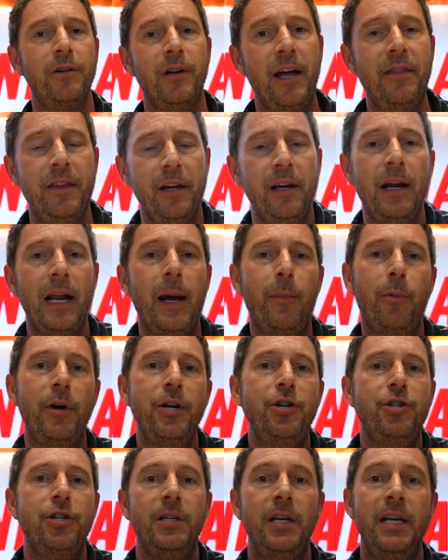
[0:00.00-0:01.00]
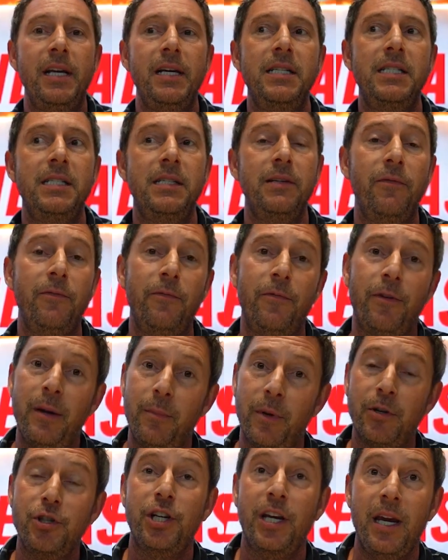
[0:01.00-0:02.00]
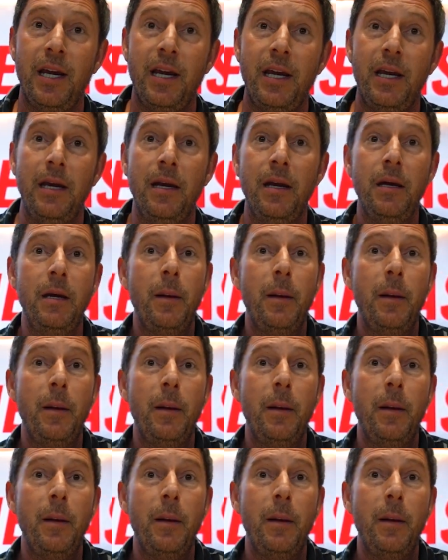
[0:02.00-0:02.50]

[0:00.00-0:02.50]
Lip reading: I think collaboration is very much key,